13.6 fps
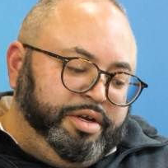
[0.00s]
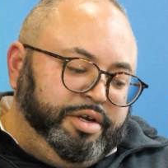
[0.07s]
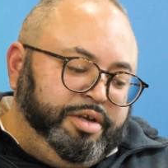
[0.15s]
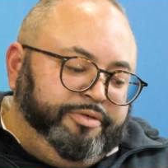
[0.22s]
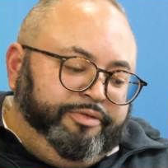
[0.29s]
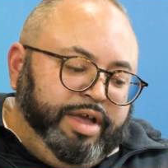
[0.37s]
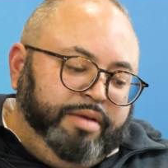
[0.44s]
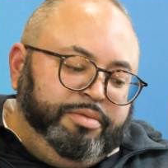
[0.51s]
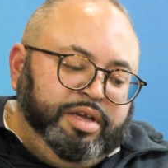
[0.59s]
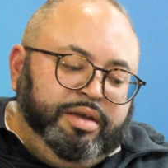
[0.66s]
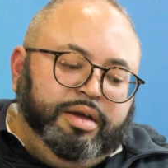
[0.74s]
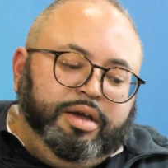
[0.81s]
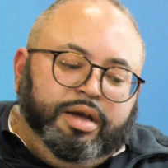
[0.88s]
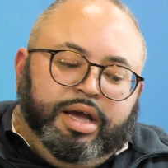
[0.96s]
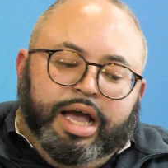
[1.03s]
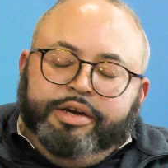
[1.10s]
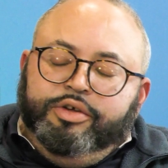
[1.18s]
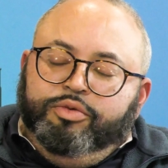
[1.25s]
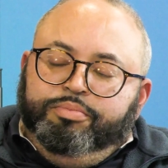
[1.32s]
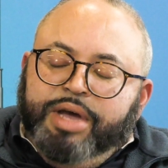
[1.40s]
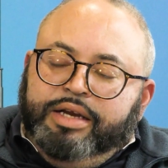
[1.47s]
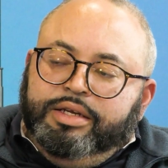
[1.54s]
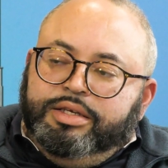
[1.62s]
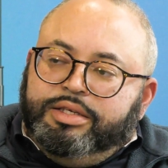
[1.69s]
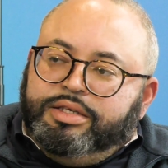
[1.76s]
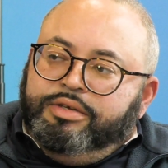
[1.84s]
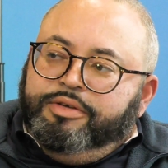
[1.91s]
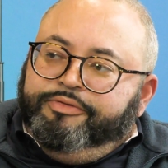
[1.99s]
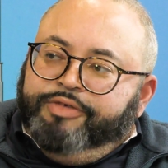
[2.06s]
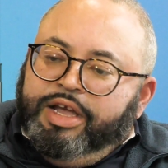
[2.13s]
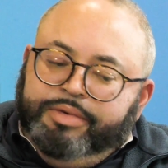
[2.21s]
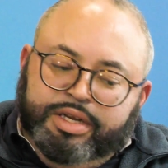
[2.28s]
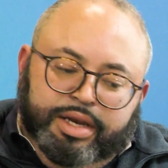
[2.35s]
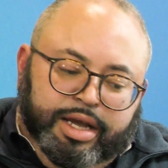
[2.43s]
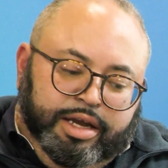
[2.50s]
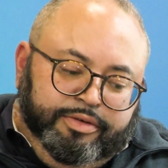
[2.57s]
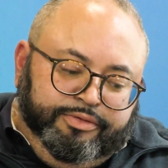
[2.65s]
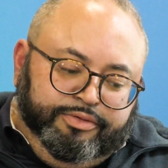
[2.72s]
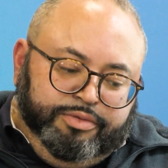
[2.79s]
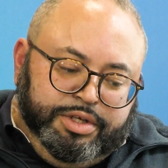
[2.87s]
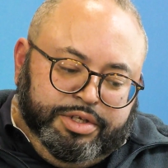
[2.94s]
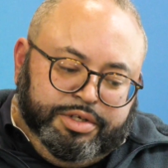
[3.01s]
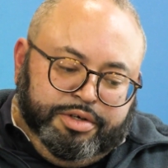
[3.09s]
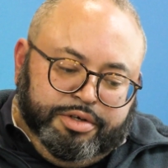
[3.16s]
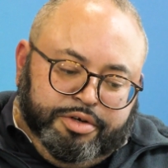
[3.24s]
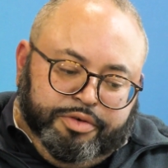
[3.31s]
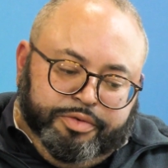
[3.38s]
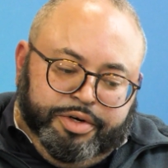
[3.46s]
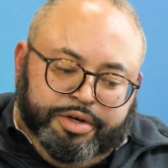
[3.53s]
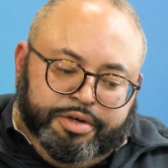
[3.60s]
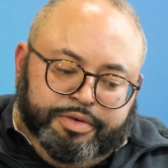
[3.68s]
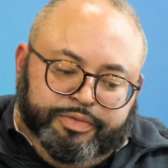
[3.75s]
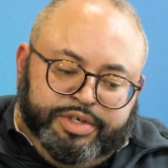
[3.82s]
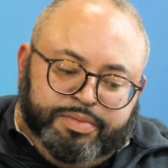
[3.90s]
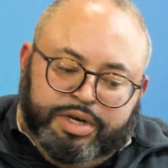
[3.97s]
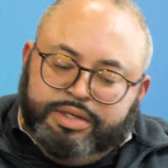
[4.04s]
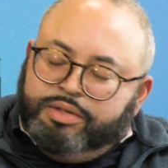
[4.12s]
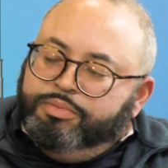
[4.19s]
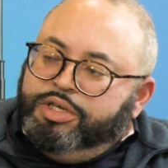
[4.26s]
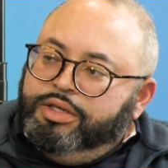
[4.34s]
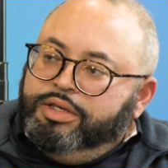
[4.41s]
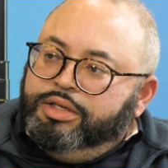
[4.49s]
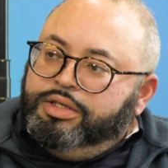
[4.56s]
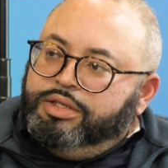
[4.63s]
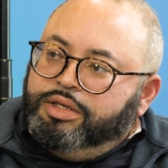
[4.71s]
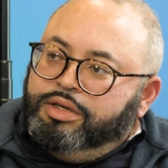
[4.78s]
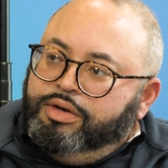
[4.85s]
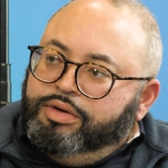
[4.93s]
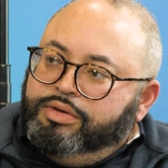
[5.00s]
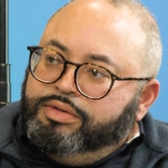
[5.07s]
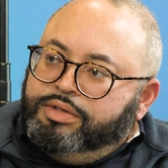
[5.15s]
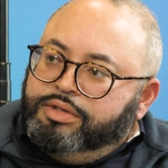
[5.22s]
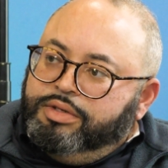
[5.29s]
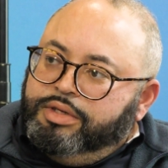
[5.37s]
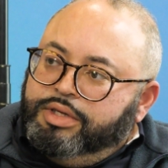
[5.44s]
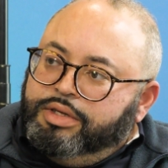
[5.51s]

of your family, how do you balance your family life with your career responsibilities and goals and